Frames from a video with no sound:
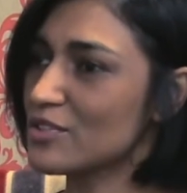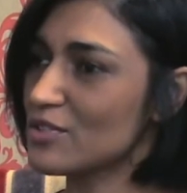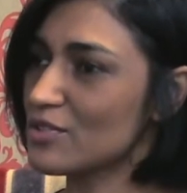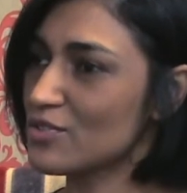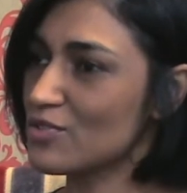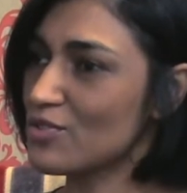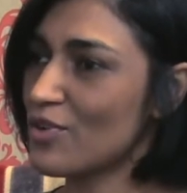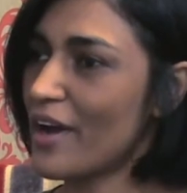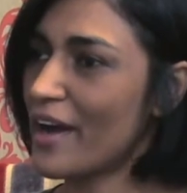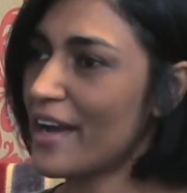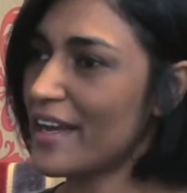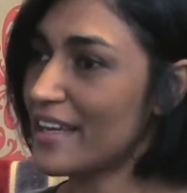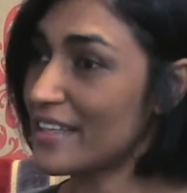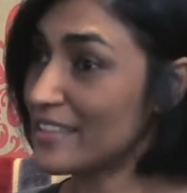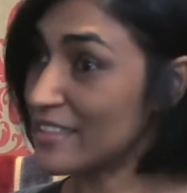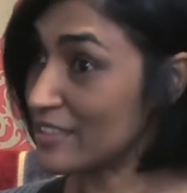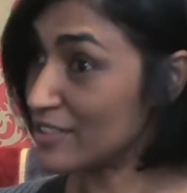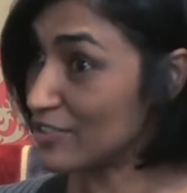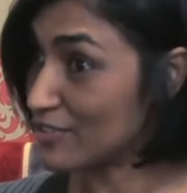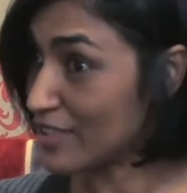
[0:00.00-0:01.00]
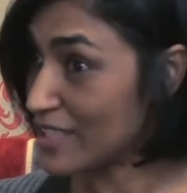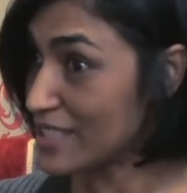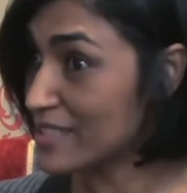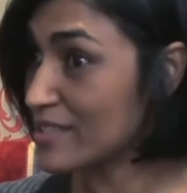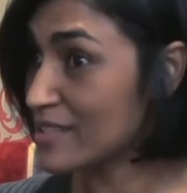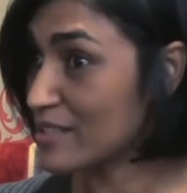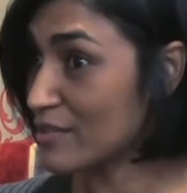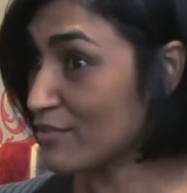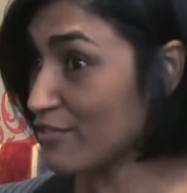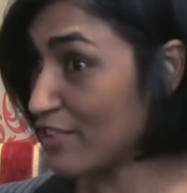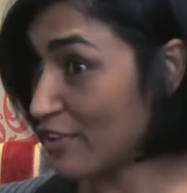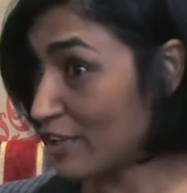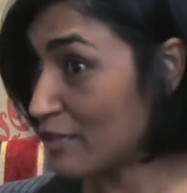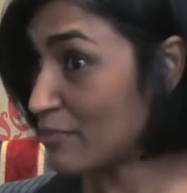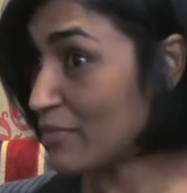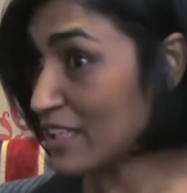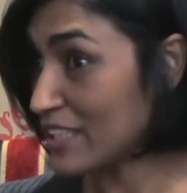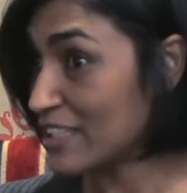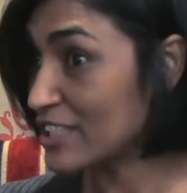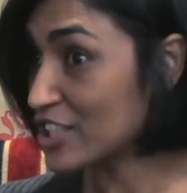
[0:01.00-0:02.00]
to try and address the
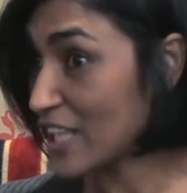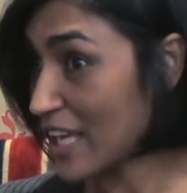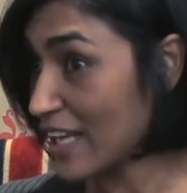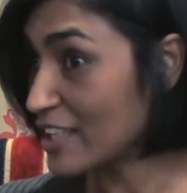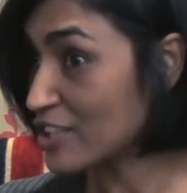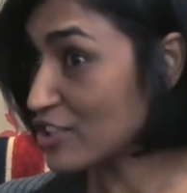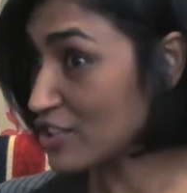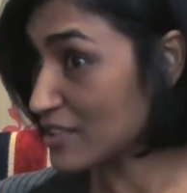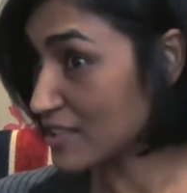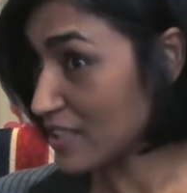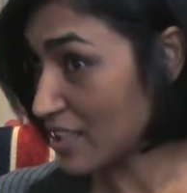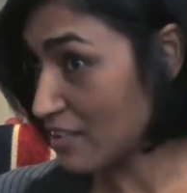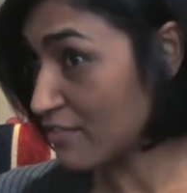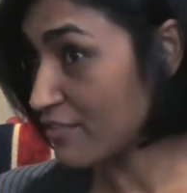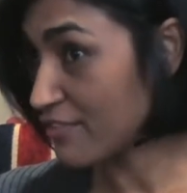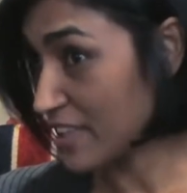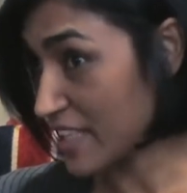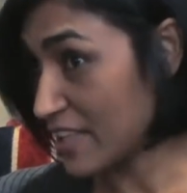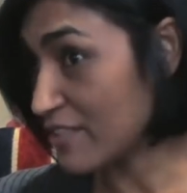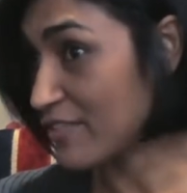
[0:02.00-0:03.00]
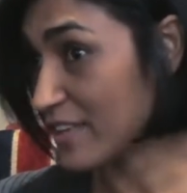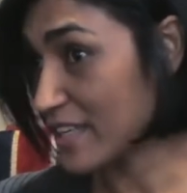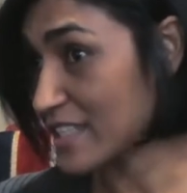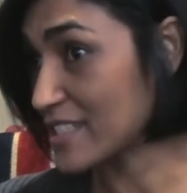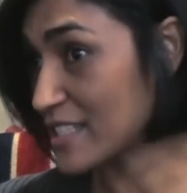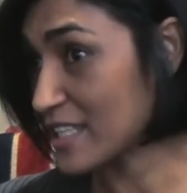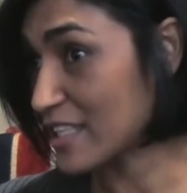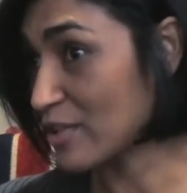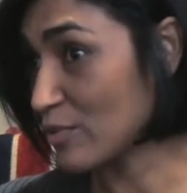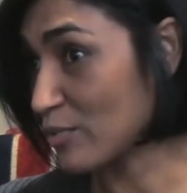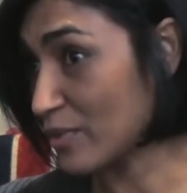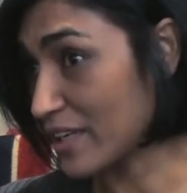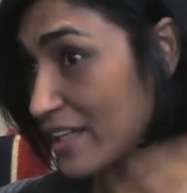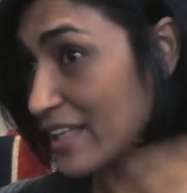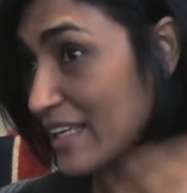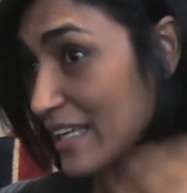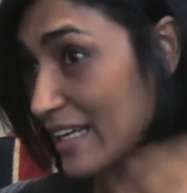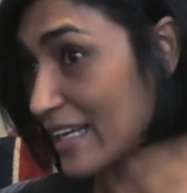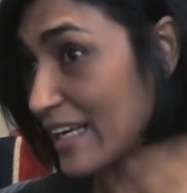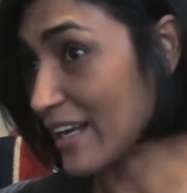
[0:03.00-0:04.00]
very many challenges that are facing the
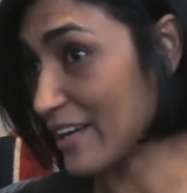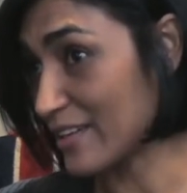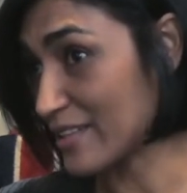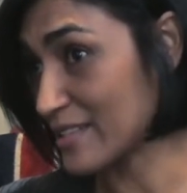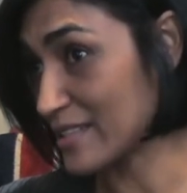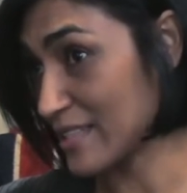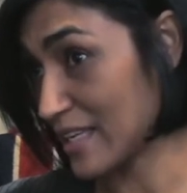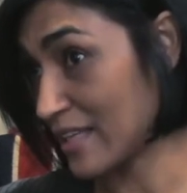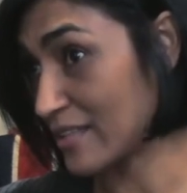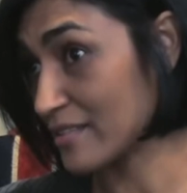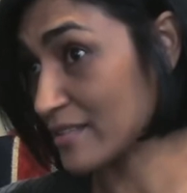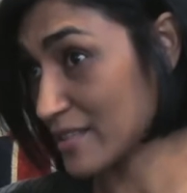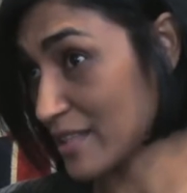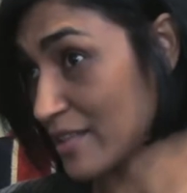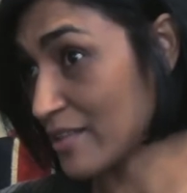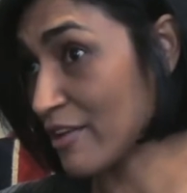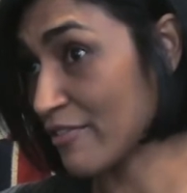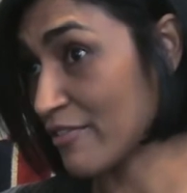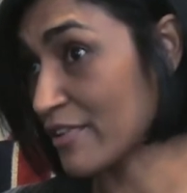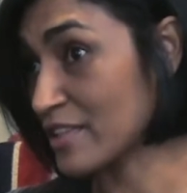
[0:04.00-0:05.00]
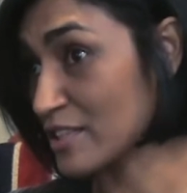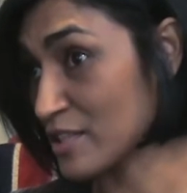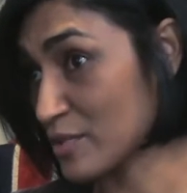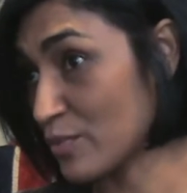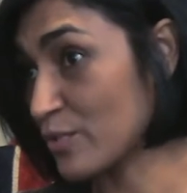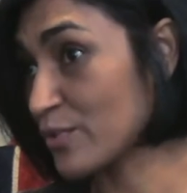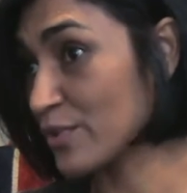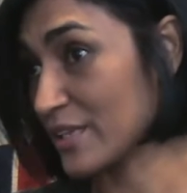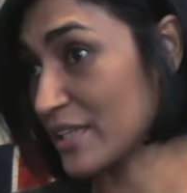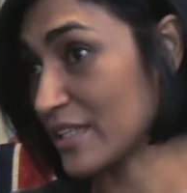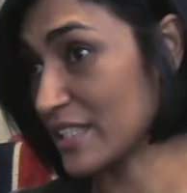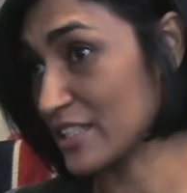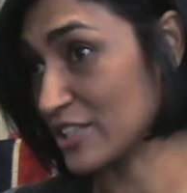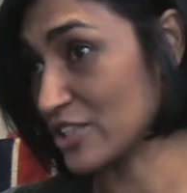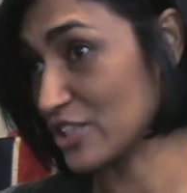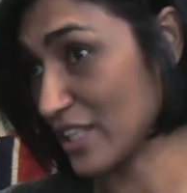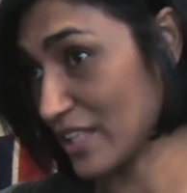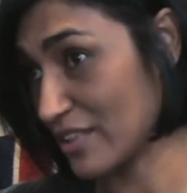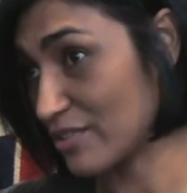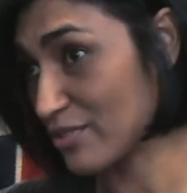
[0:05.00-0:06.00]
working class and South Africa's poor
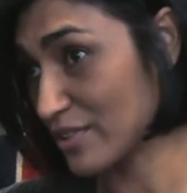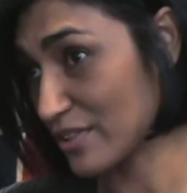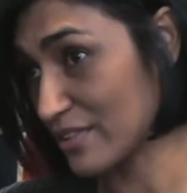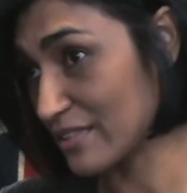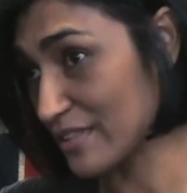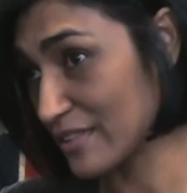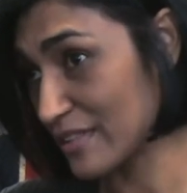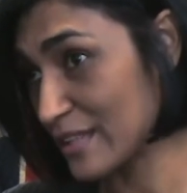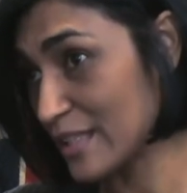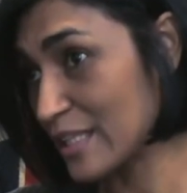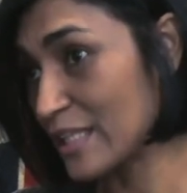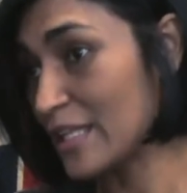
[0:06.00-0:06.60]
in general.